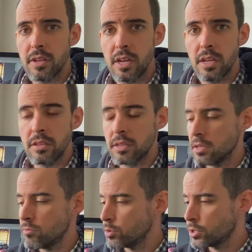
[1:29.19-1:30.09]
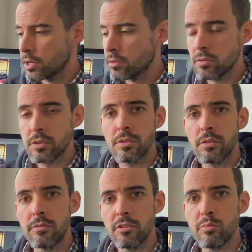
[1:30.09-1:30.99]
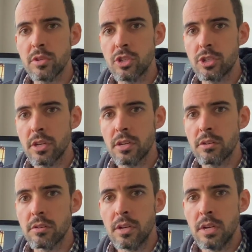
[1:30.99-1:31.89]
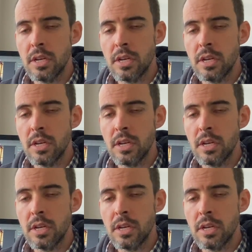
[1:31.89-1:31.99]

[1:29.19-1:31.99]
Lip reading: and then return to the group to share,